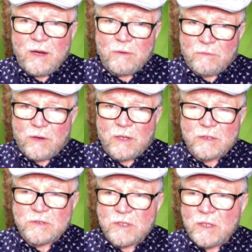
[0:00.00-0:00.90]

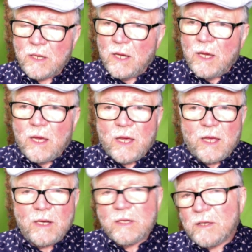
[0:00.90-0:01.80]
horology,
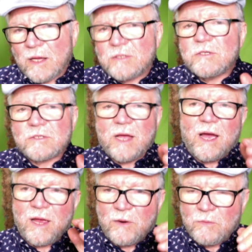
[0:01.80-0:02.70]
and not just
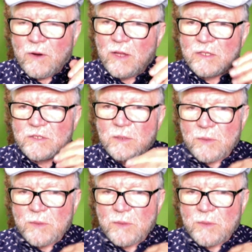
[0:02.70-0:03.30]
high horology,